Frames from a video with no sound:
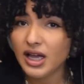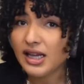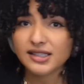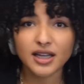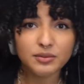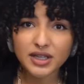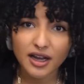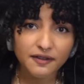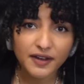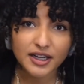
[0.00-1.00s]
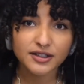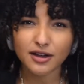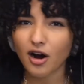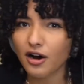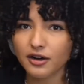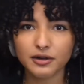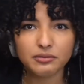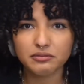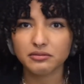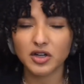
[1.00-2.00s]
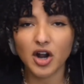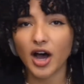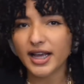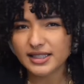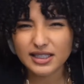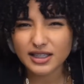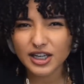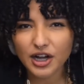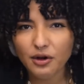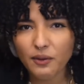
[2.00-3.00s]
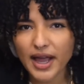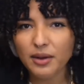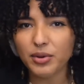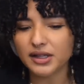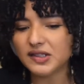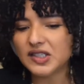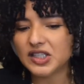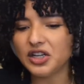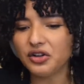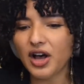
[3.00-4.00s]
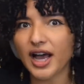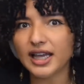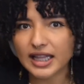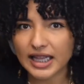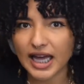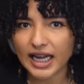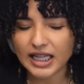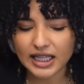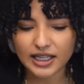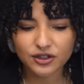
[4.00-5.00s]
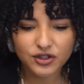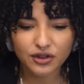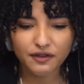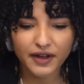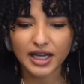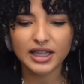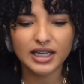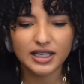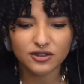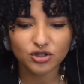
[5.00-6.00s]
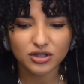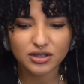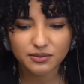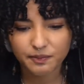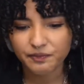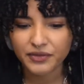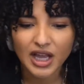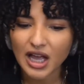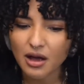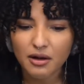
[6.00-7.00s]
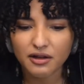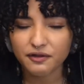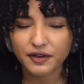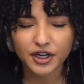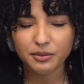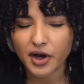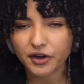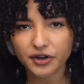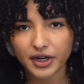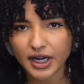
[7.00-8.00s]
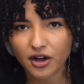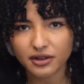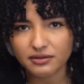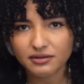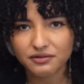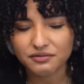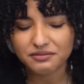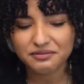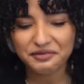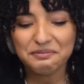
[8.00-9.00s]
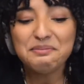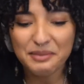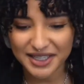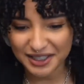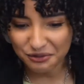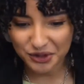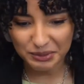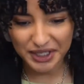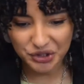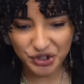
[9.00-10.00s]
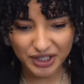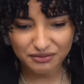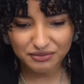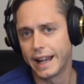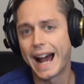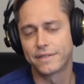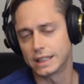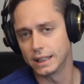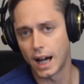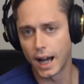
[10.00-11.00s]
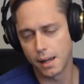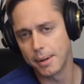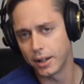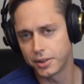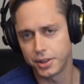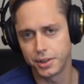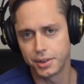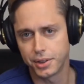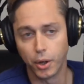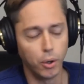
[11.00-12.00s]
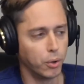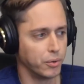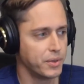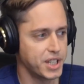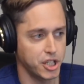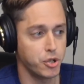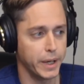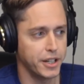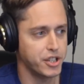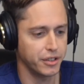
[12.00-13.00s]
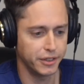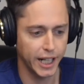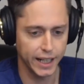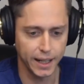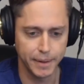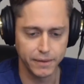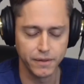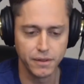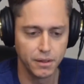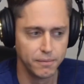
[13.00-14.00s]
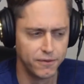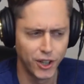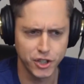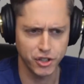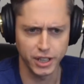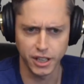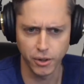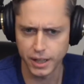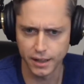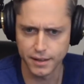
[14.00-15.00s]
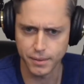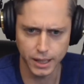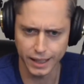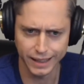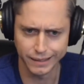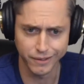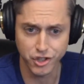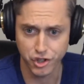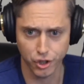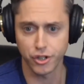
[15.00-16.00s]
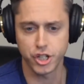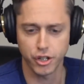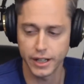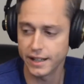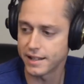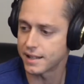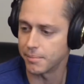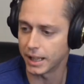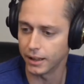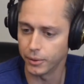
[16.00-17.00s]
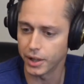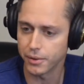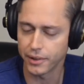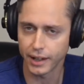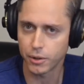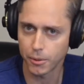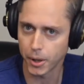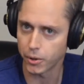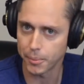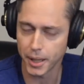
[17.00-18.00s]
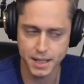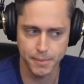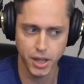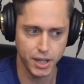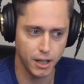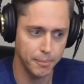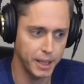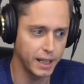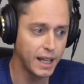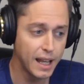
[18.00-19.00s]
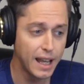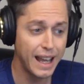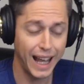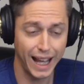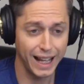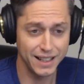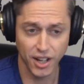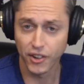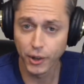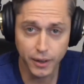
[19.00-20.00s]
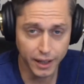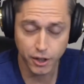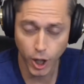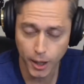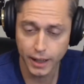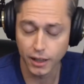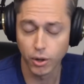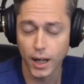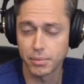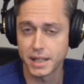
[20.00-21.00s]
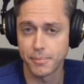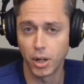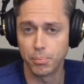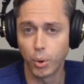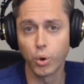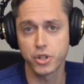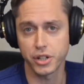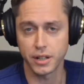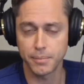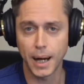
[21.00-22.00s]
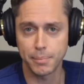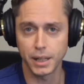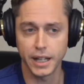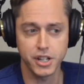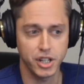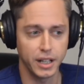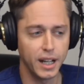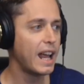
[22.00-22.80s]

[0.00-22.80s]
Some side effects are not as easy to go away, but still highly likely. So the fact that he's just fear-mongering on misinformation. have to lie about the whole situation, right? I mean, virtually no kids were getting surgeries to begin with. It was like hormone replacement therapy. It's also an incredibly small portion of the population.